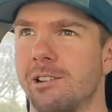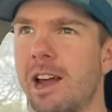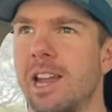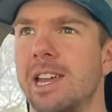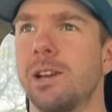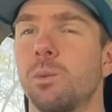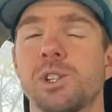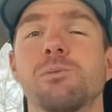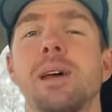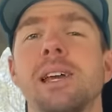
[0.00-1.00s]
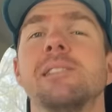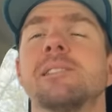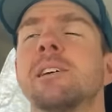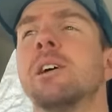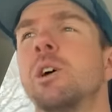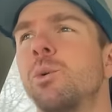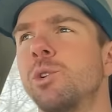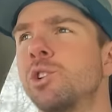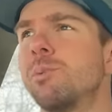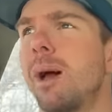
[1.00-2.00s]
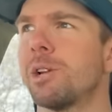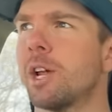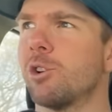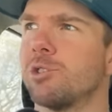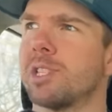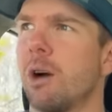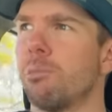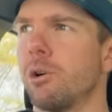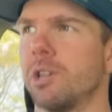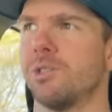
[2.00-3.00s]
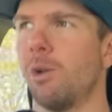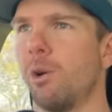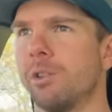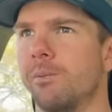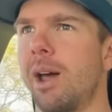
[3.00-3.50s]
great nick, which means we should be able to get a good sale price for them.